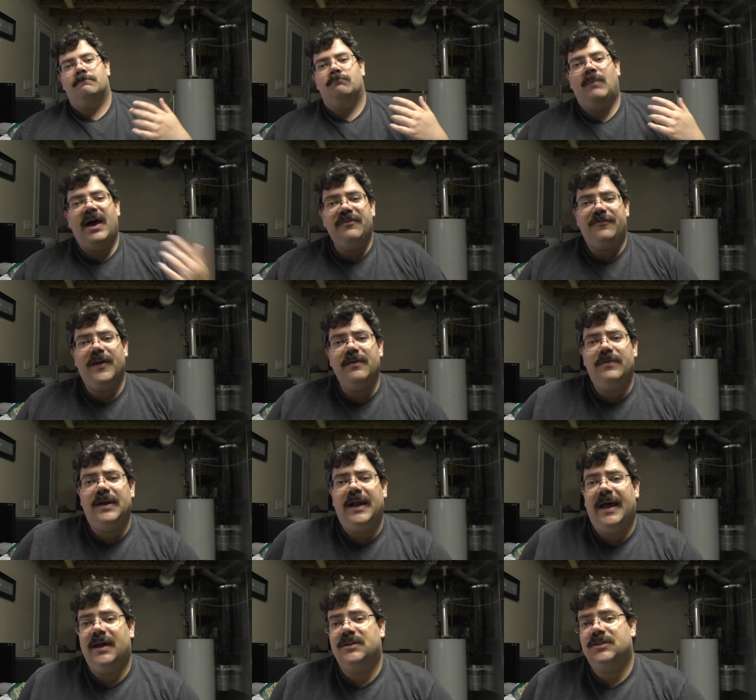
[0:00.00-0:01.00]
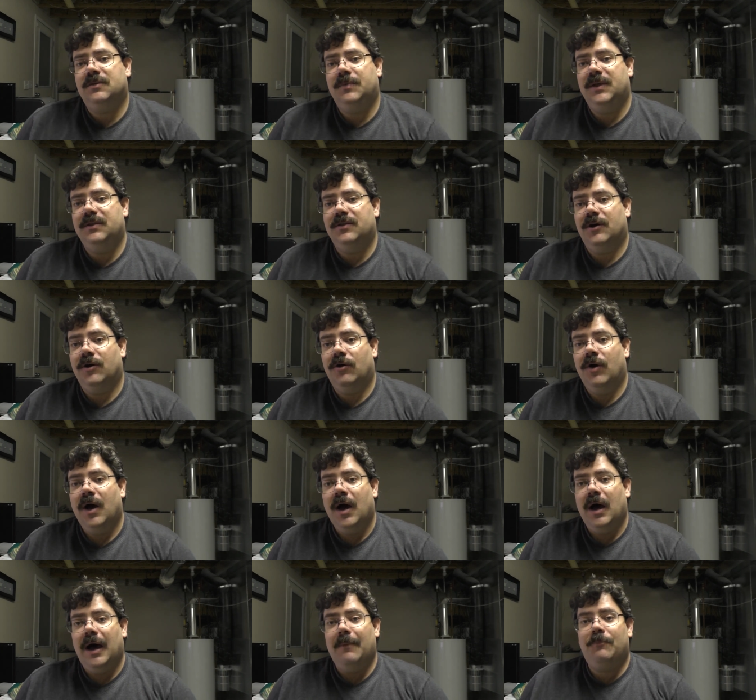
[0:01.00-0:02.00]
my favorite has to be, though,
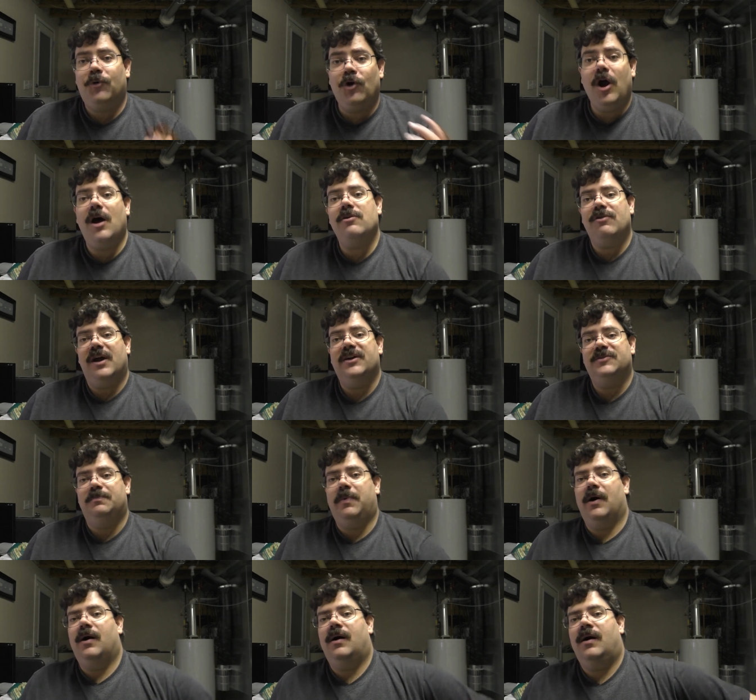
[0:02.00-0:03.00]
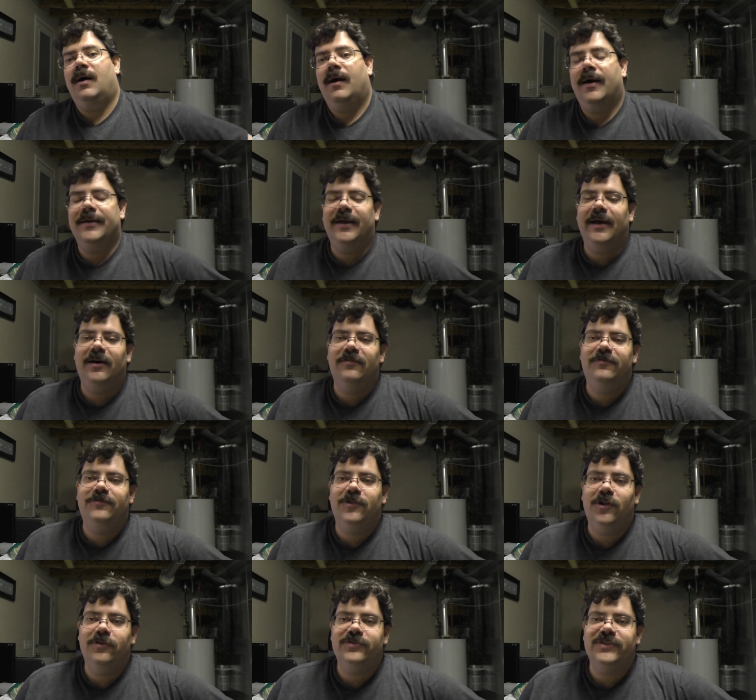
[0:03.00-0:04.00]
a progress bar on how
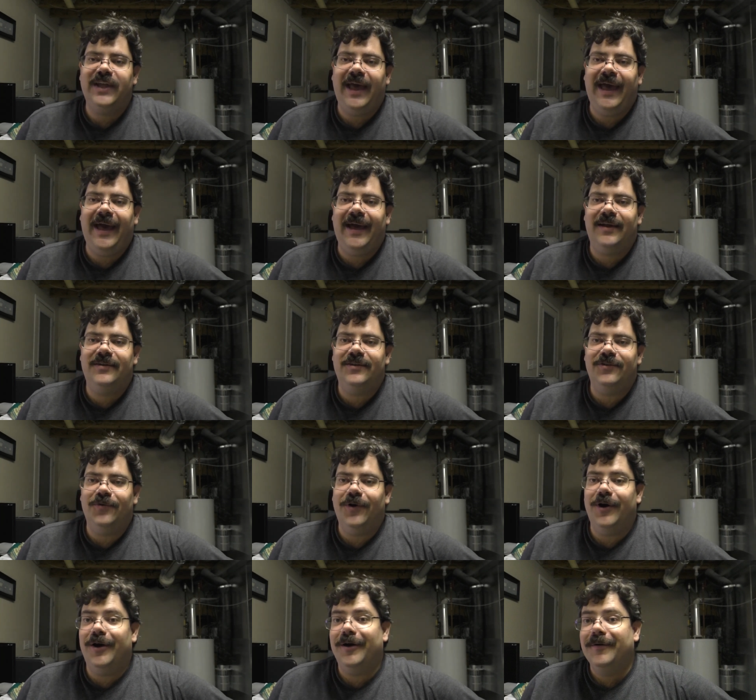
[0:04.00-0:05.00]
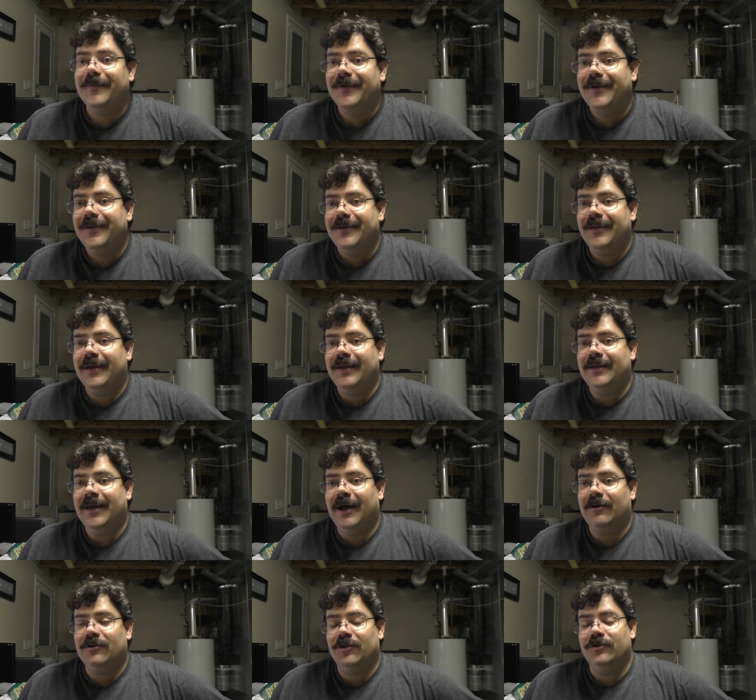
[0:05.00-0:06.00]
close to hacked you are, eh,
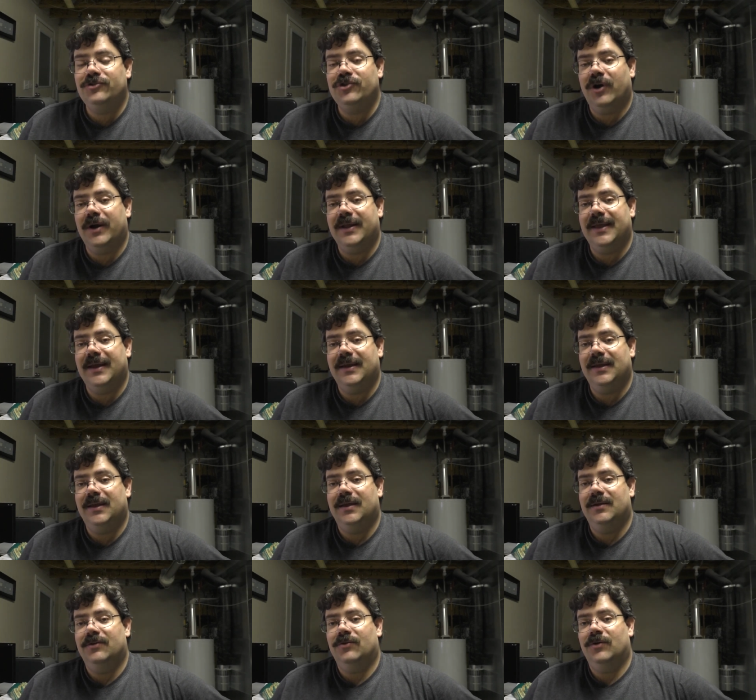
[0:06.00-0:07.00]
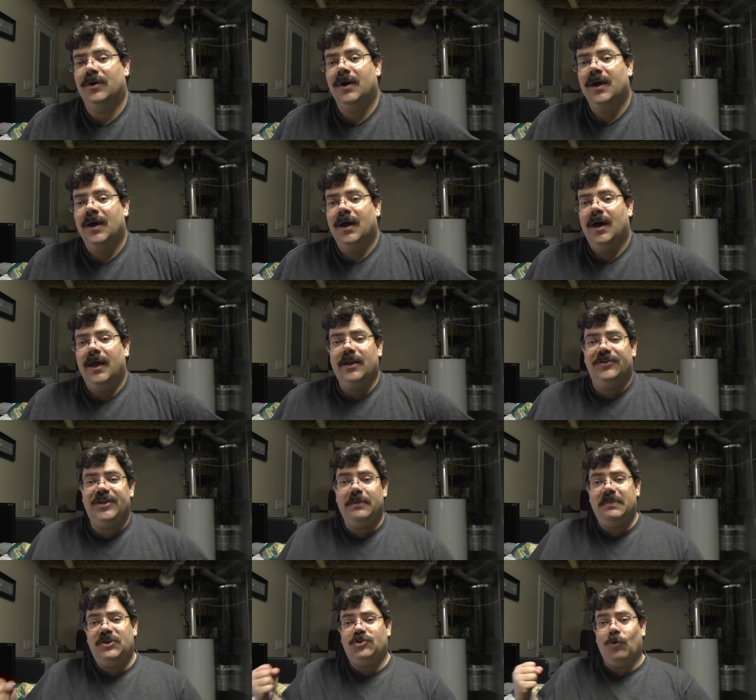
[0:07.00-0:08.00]
how close you are to getting in, or it'll
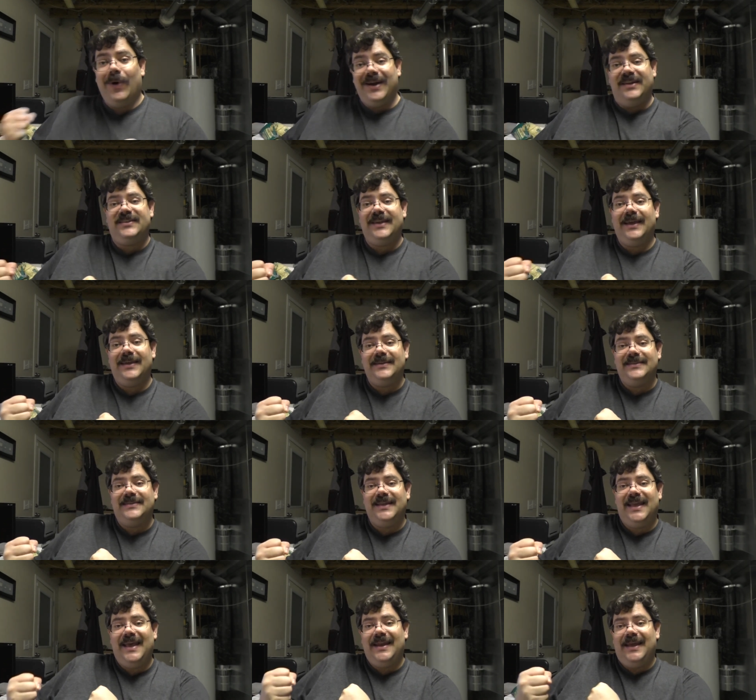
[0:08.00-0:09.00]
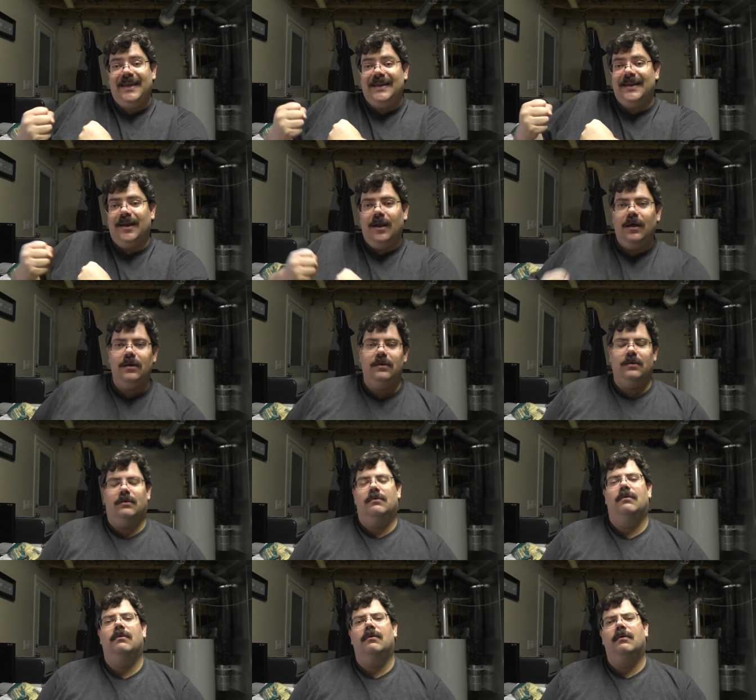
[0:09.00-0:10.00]
take me 20 seconds to get in.
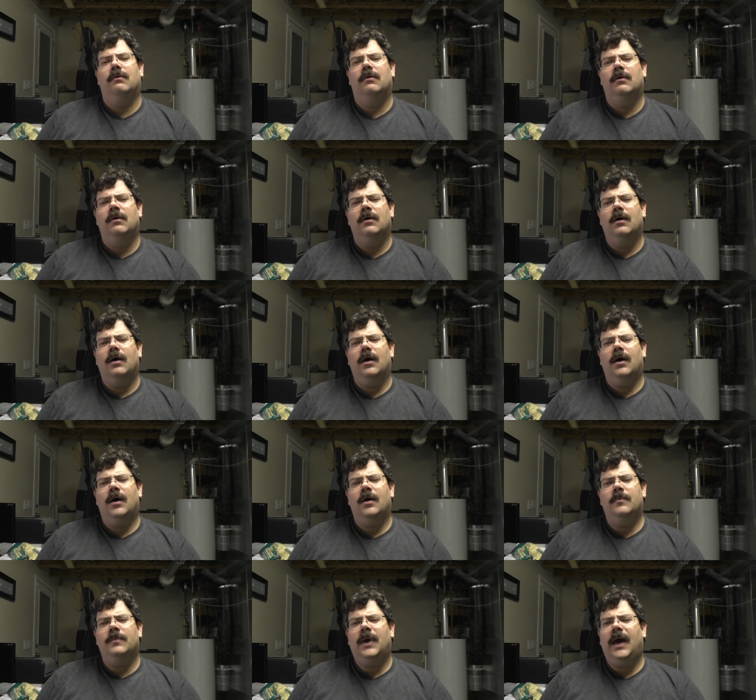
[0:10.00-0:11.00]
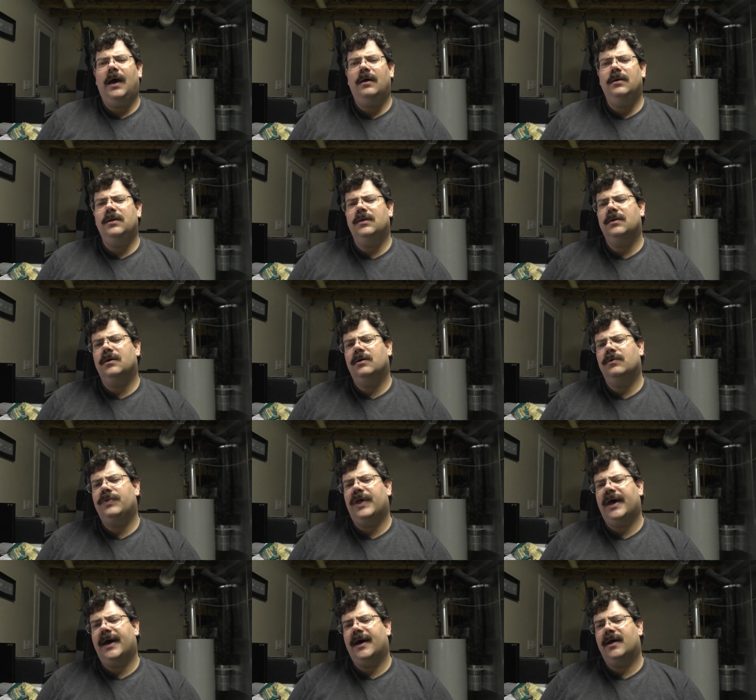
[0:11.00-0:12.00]
Um, how do you know
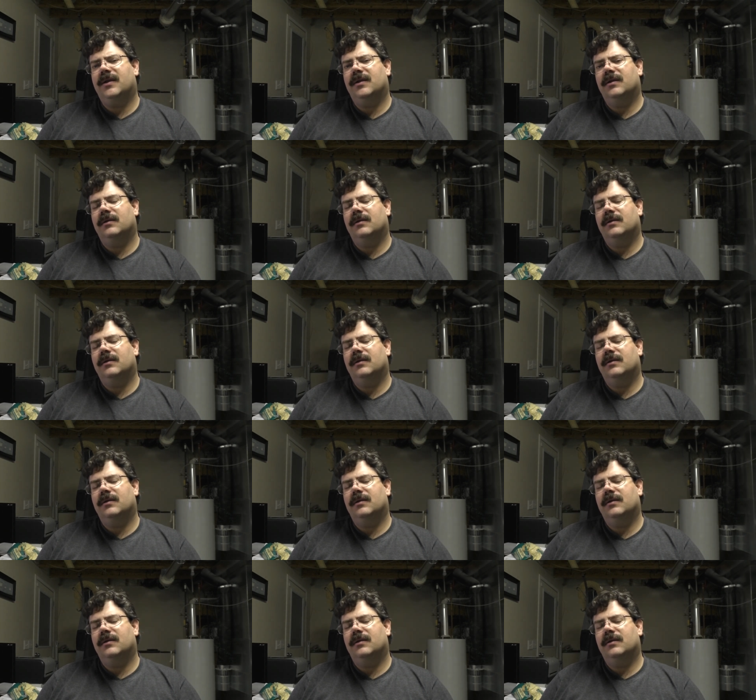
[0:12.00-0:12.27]
that?